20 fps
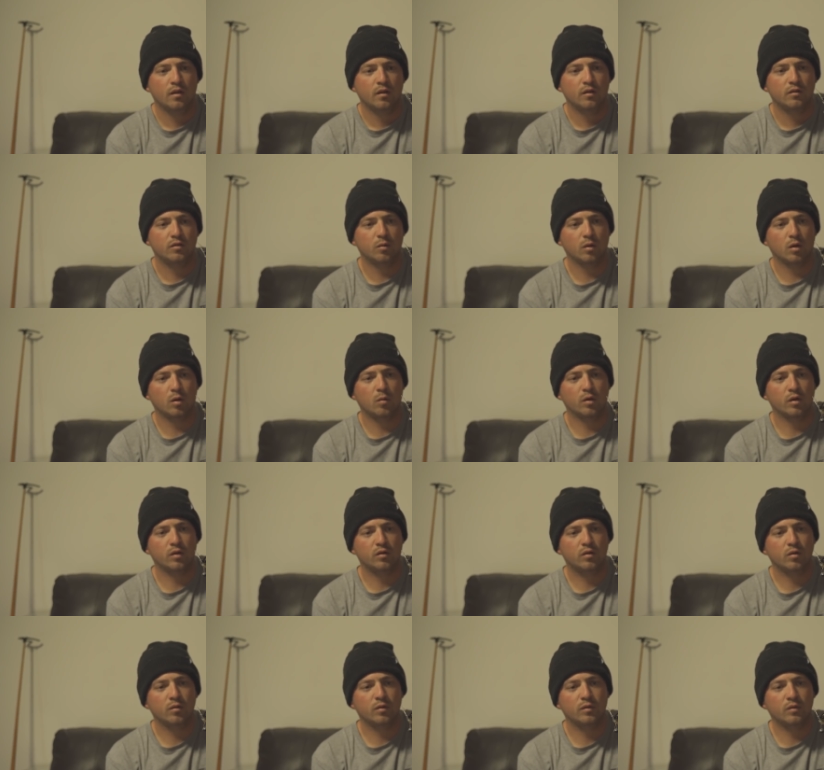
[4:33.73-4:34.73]
So what I want
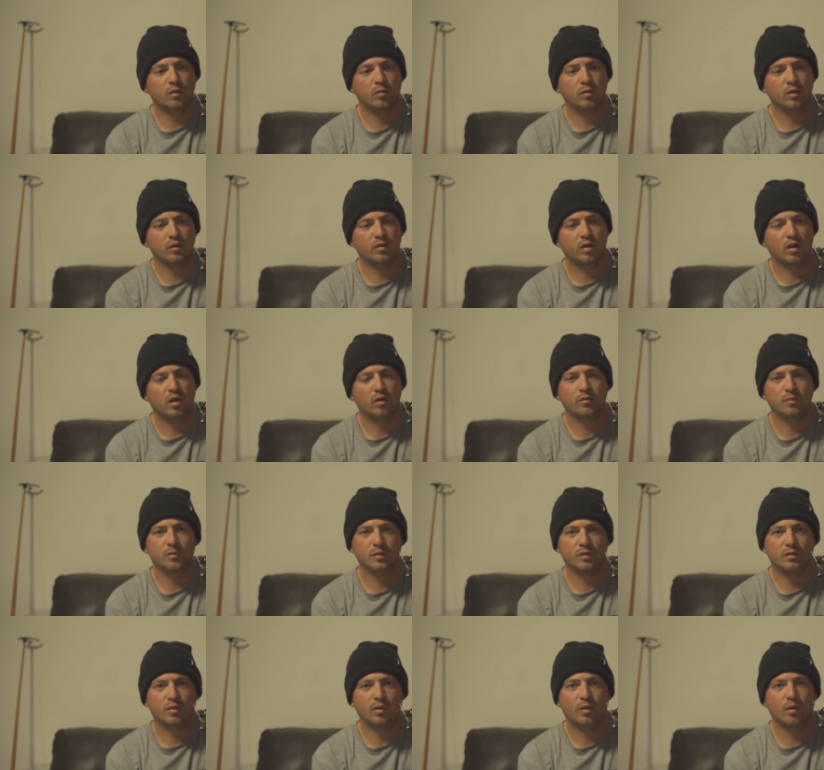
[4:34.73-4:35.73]
to do is I want to tie it from
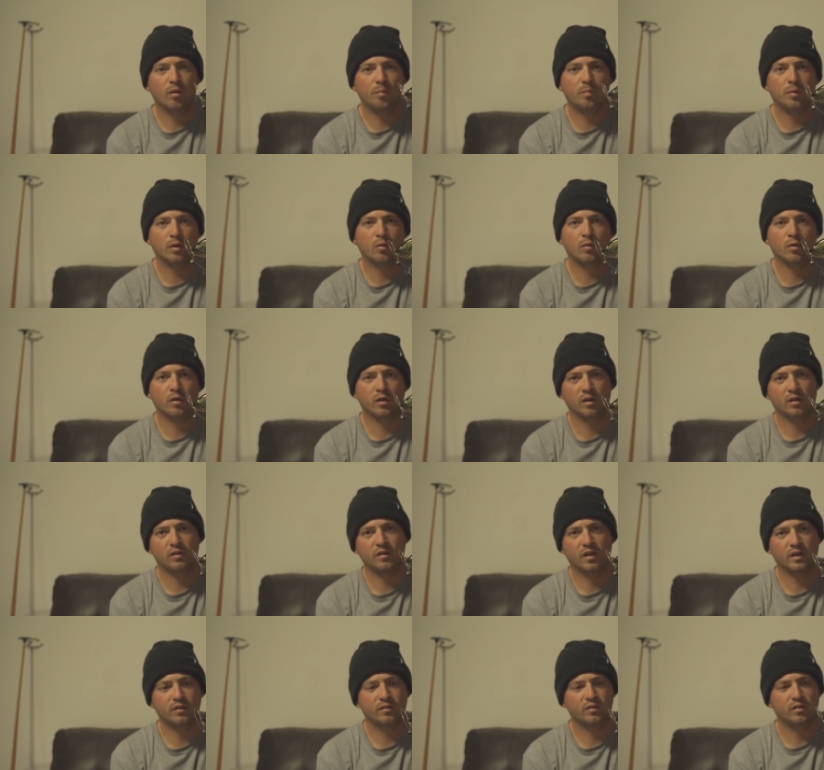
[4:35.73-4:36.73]
the top, but I want it
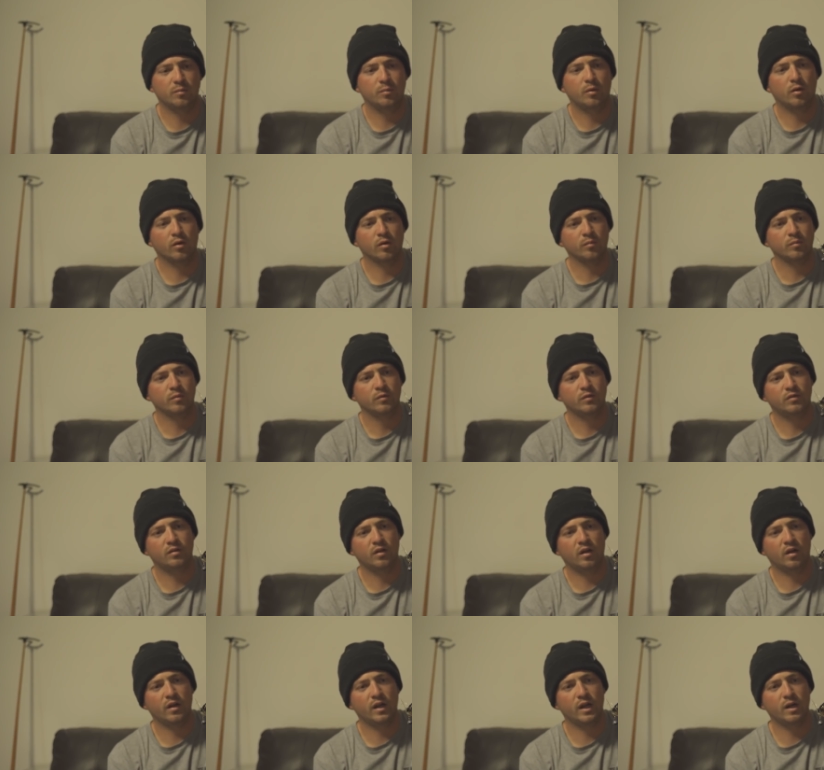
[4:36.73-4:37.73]
attached to the bottom.
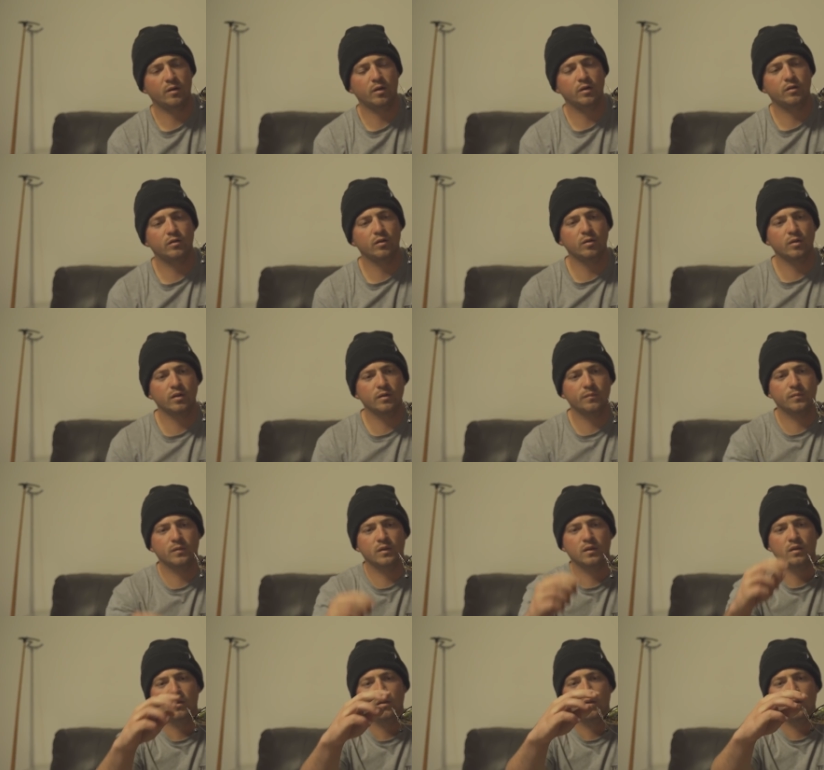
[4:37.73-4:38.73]
So how I do it
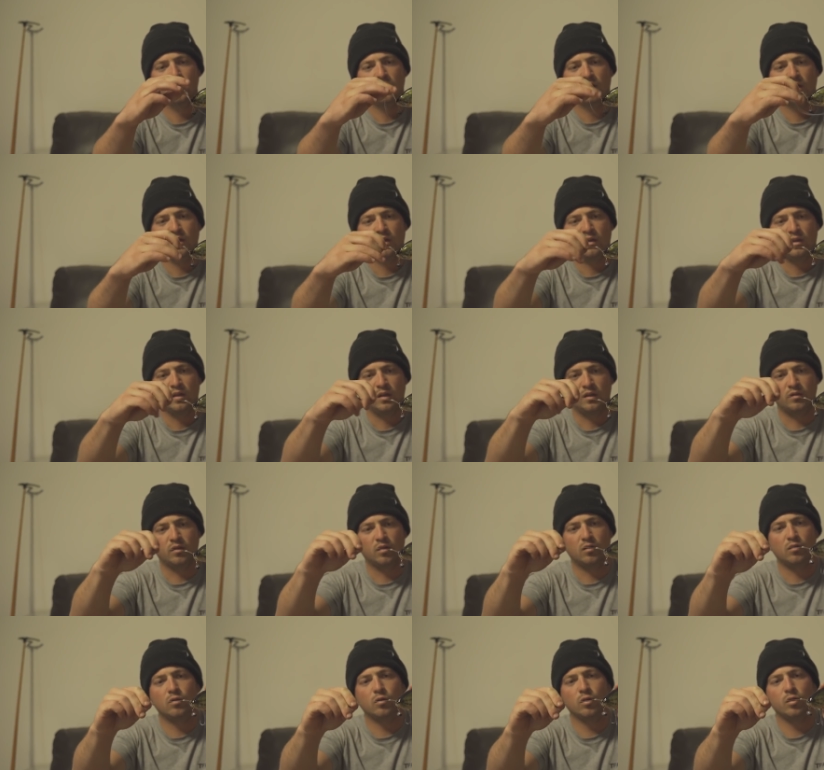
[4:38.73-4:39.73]
is
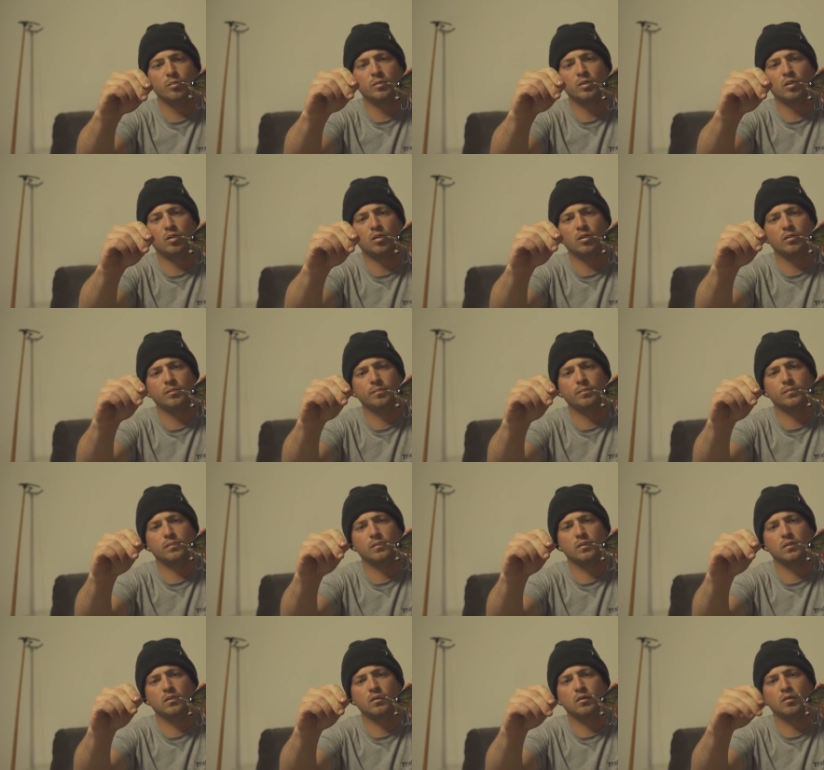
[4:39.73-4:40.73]
I loop knot
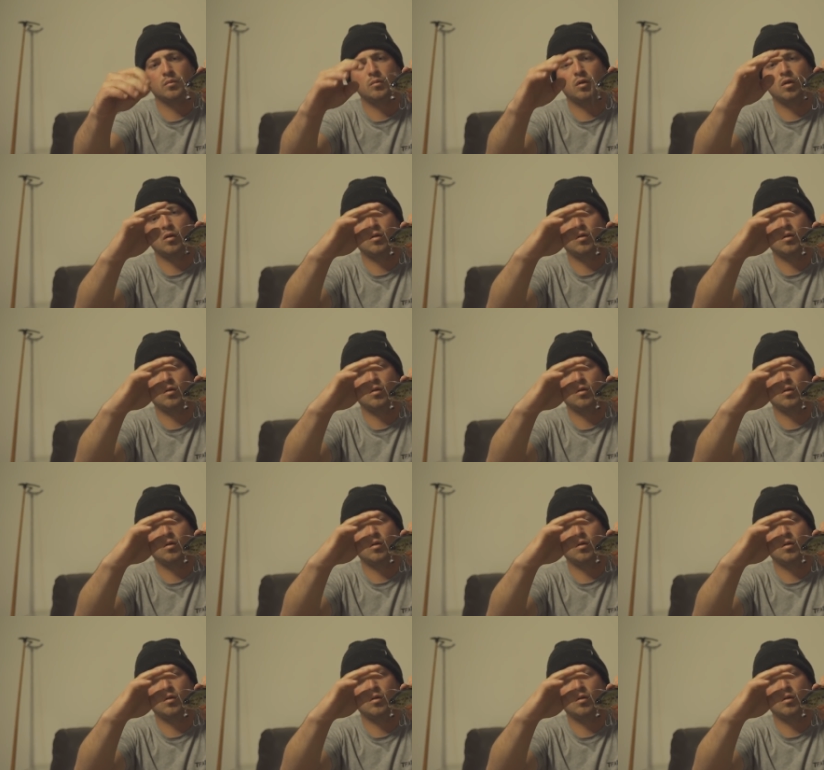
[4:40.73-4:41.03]
my